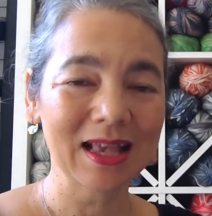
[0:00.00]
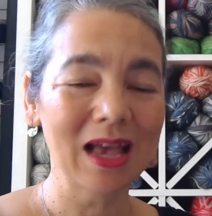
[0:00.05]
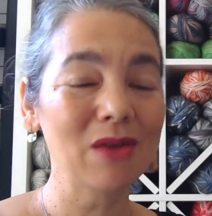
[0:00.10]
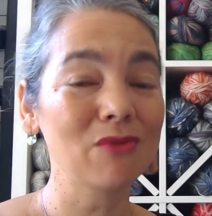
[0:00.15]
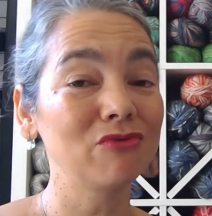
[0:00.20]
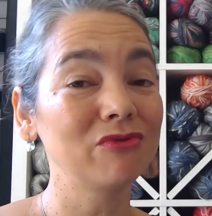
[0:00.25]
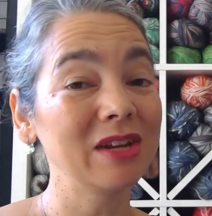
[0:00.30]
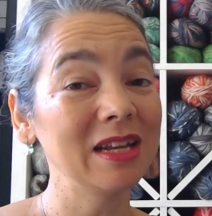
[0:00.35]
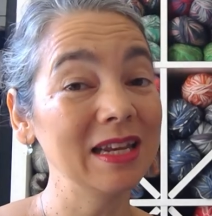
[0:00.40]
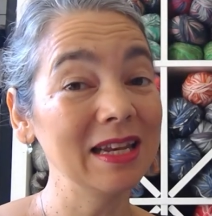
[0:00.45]
I
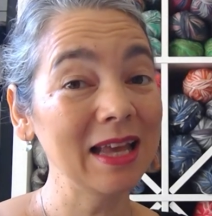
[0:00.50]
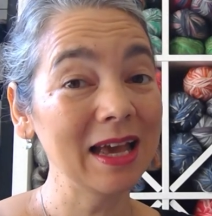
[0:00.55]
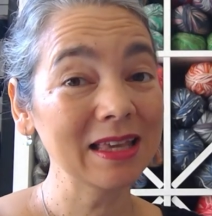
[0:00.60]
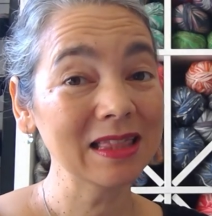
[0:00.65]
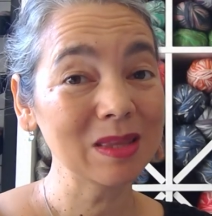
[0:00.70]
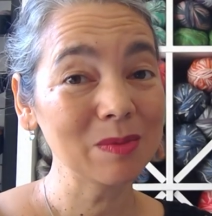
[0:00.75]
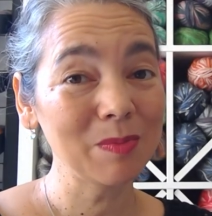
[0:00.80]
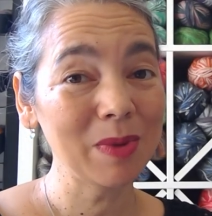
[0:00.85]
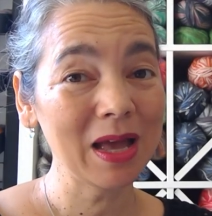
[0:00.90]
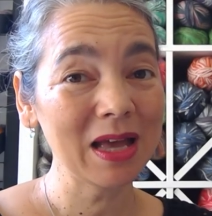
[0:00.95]
really like
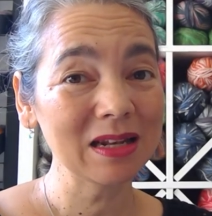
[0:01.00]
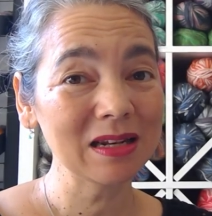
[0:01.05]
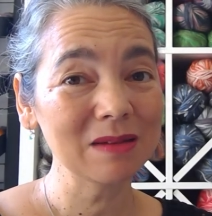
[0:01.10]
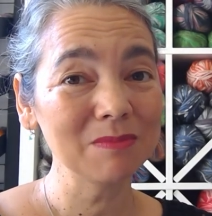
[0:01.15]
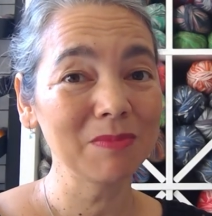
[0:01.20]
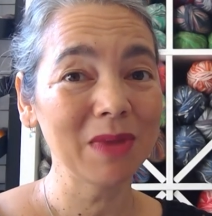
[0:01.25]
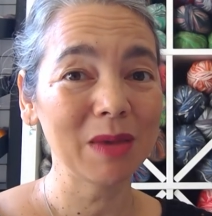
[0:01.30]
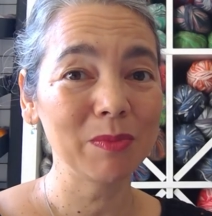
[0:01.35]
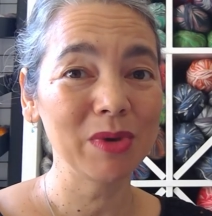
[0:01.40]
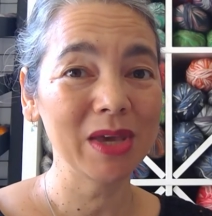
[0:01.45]
the pattern.
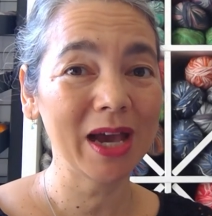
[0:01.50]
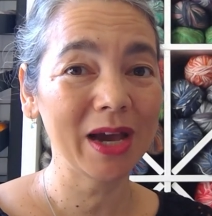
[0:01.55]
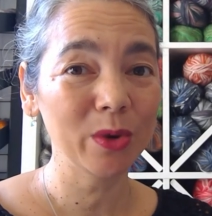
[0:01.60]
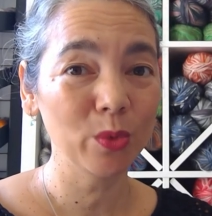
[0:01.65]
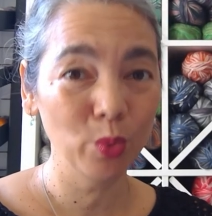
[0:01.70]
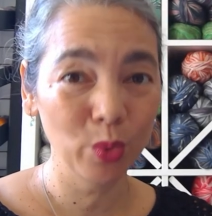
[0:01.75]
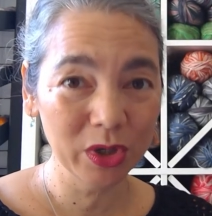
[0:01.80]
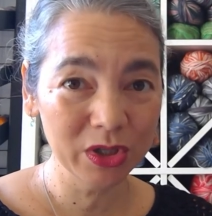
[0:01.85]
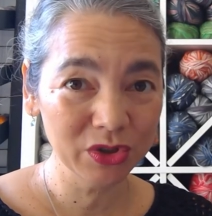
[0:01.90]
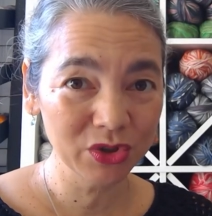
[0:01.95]
Maybe I
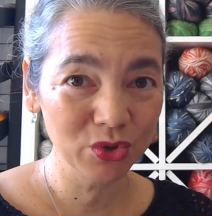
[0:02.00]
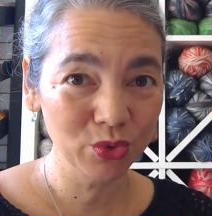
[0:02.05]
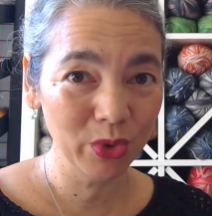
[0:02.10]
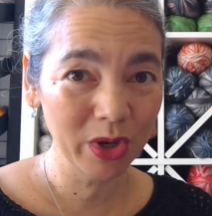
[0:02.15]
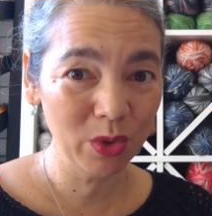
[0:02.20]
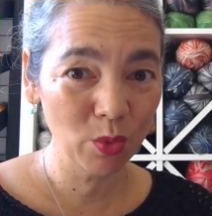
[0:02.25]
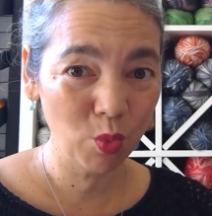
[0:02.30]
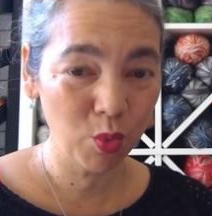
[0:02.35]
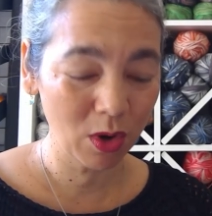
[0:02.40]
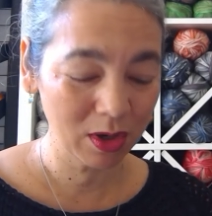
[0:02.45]
will do
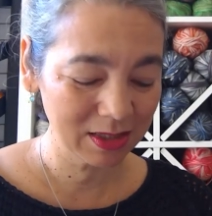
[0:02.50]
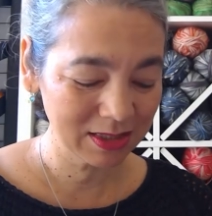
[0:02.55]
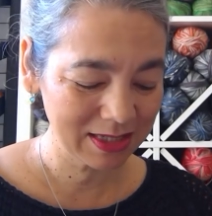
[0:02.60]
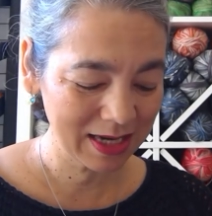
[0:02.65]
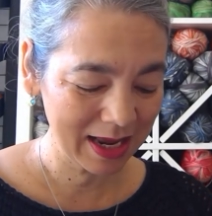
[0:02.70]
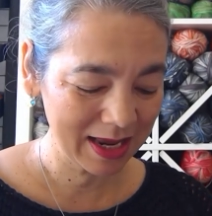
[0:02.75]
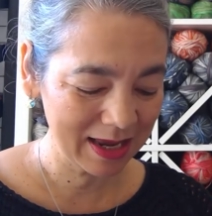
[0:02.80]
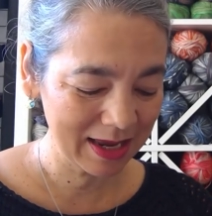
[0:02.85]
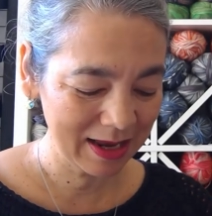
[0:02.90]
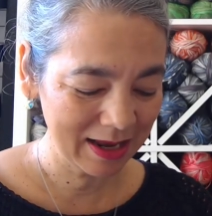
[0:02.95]
it one
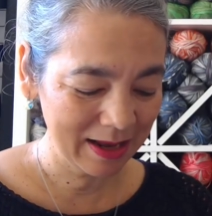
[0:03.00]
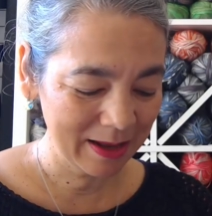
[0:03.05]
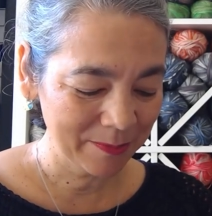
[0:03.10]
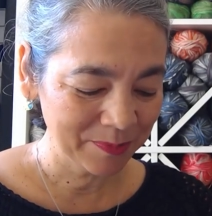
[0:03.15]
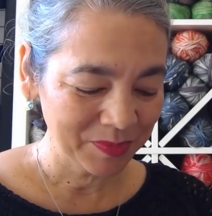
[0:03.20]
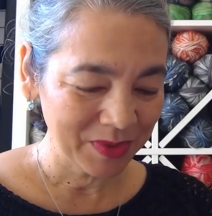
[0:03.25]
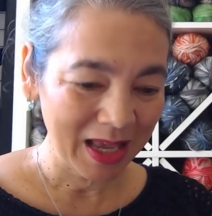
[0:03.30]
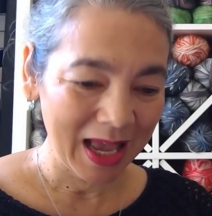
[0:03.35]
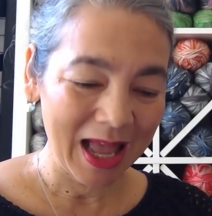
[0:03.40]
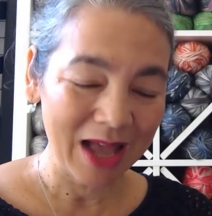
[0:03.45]
day.
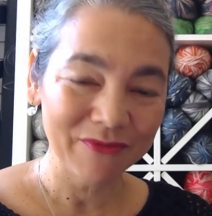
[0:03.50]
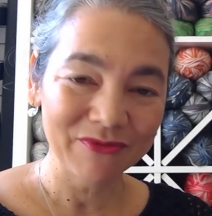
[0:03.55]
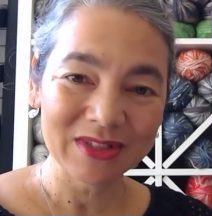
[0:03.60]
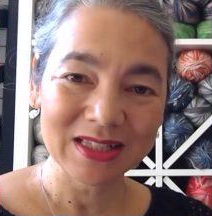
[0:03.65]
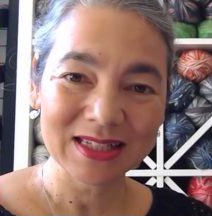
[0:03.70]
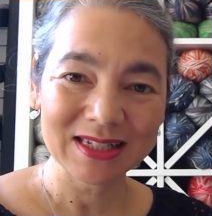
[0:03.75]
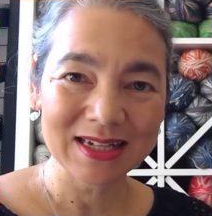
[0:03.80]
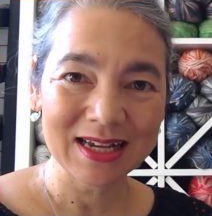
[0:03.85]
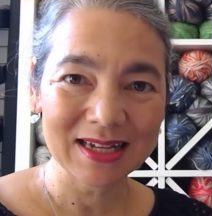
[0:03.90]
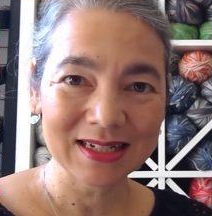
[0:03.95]
Haven't
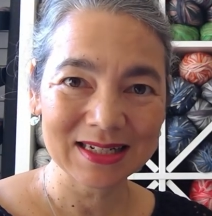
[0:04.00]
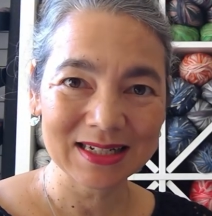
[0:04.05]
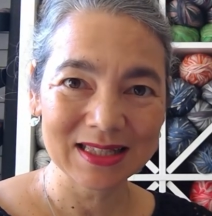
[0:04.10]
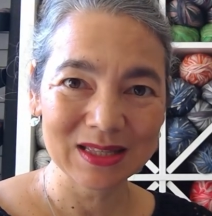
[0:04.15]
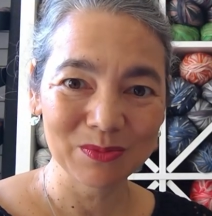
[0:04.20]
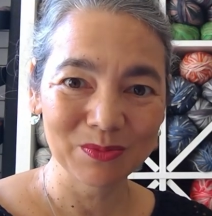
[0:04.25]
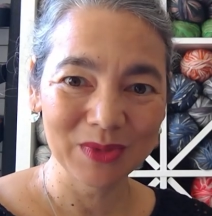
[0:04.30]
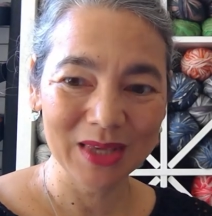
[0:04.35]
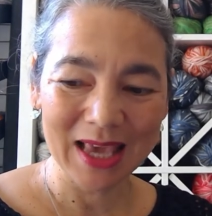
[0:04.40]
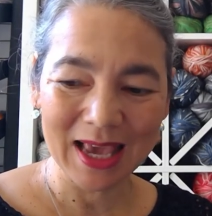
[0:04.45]
started
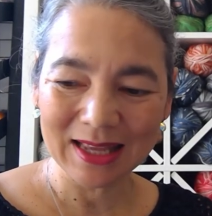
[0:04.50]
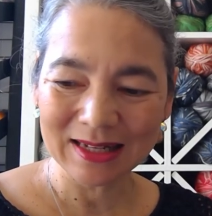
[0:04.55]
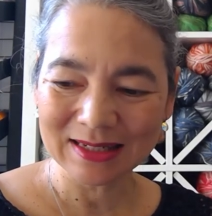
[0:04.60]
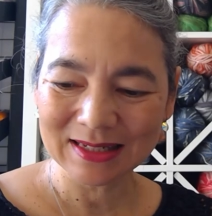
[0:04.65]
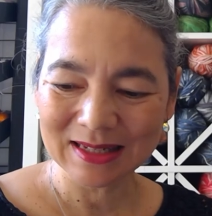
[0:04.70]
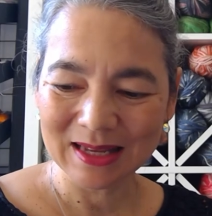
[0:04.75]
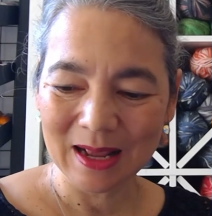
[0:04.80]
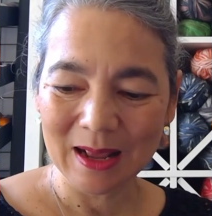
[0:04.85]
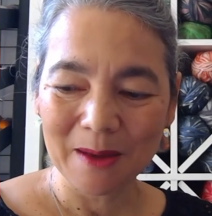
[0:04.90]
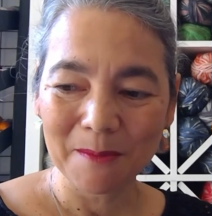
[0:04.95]
them
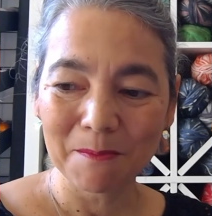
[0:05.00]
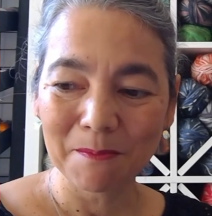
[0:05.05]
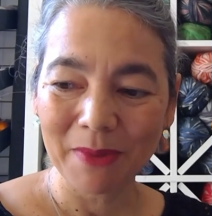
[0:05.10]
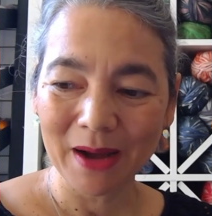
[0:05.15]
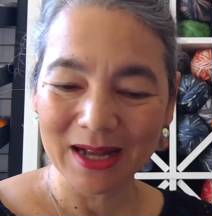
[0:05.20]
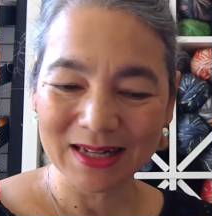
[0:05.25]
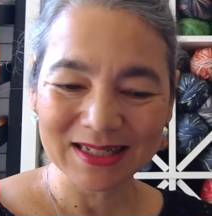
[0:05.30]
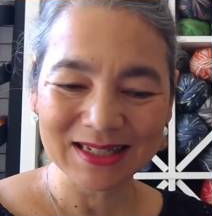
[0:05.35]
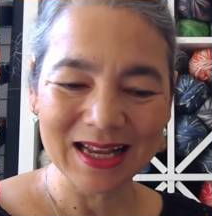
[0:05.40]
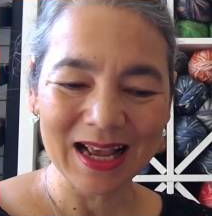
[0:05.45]
yet.
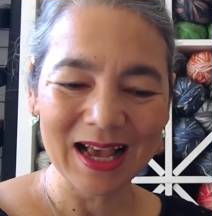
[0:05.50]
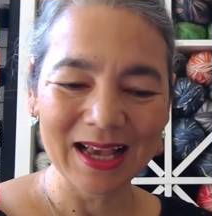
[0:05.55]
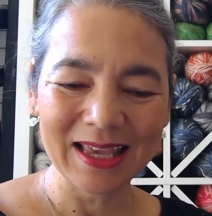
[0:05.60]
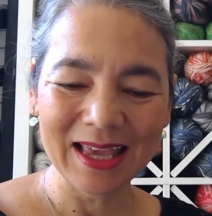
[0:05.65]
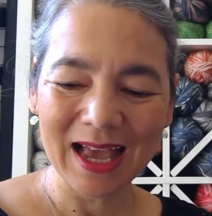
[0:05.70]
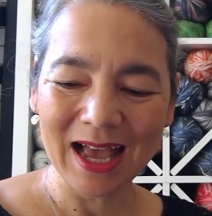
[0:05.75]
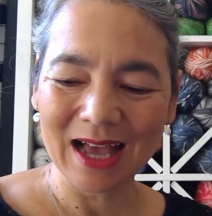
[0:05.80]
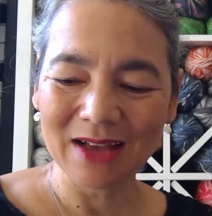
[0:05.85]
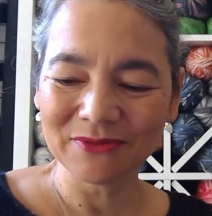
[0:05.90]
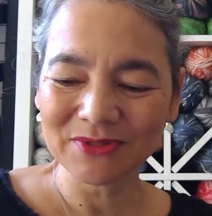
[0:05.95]
But I
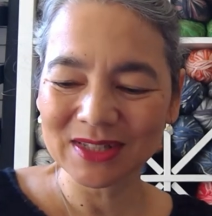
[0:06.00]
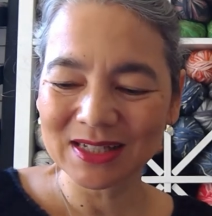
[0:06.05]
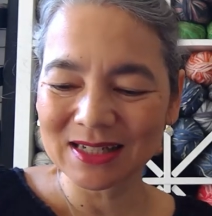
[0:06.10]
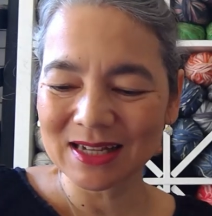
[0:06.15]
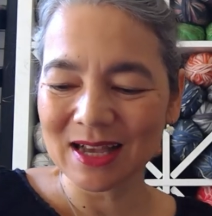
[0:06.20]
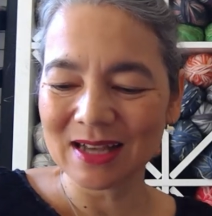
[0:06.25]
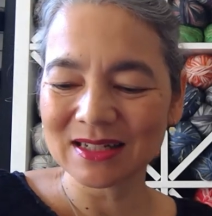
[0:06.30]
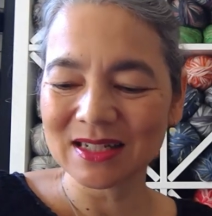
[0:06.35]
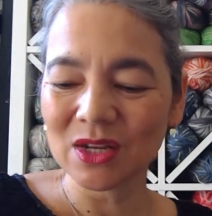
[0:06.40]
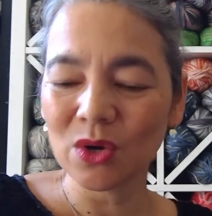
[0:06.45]
have
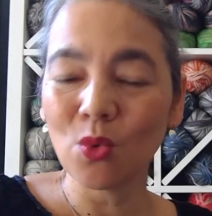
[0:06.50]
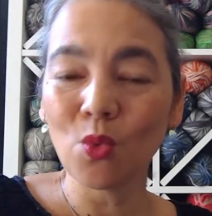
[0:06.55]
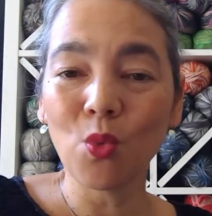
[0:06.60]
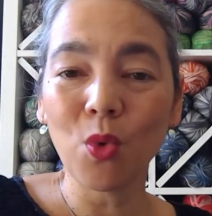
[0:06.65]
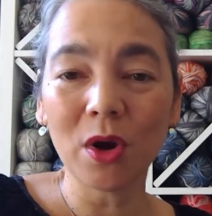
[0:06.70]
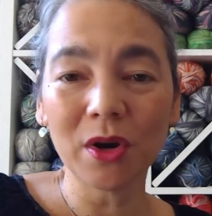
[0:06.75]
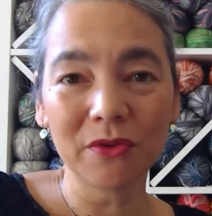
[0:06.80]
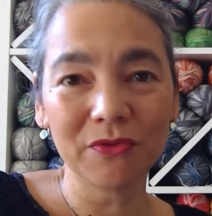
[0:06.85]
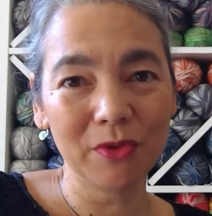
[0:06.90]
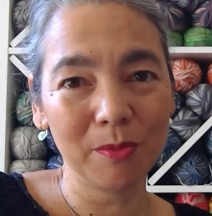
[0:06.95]
started
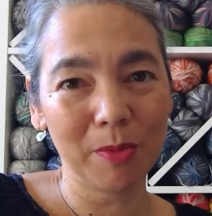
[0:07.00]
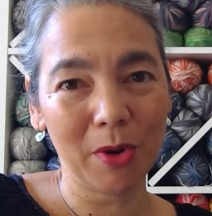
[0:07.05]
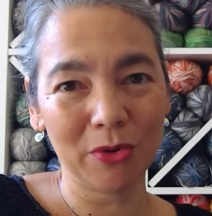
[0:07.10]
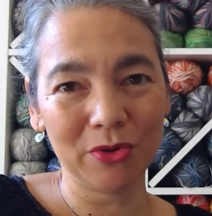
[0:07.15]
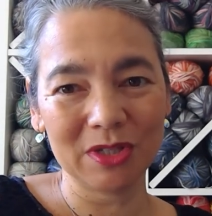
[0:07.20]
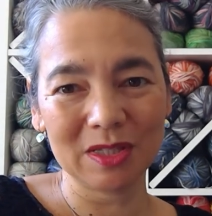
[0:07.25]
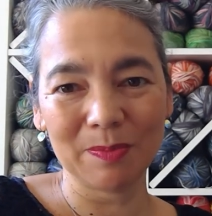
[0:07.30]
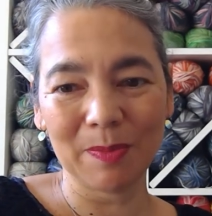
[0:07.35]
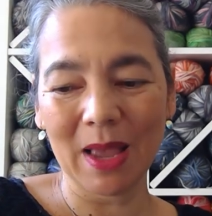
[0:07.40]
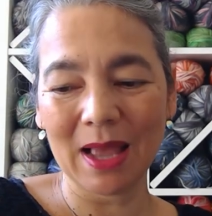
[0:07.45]
one of the
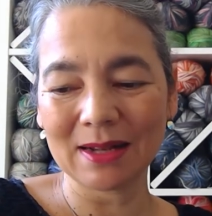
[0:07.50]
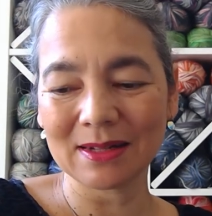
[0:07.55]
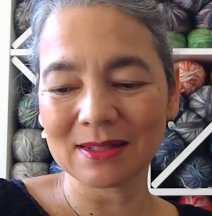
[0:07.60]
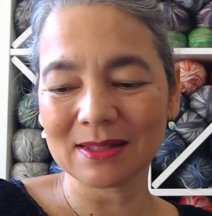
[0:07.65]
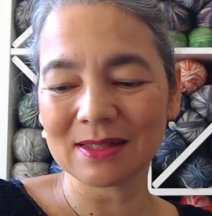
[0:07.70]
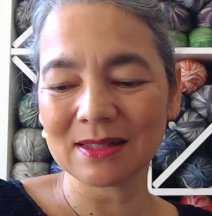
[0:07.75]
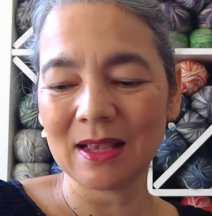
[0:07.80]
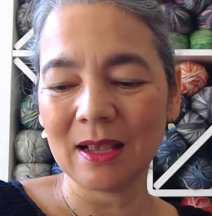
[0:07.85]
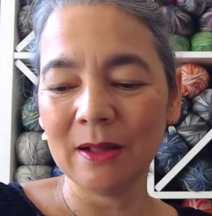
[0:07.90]
bonus patterns.